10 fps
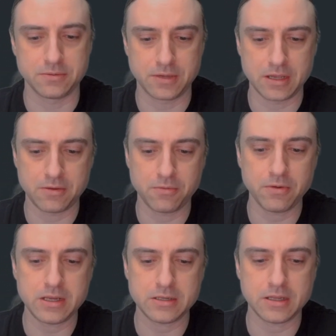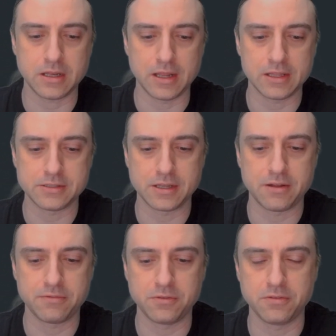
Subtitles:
okay, great, and hands that off to a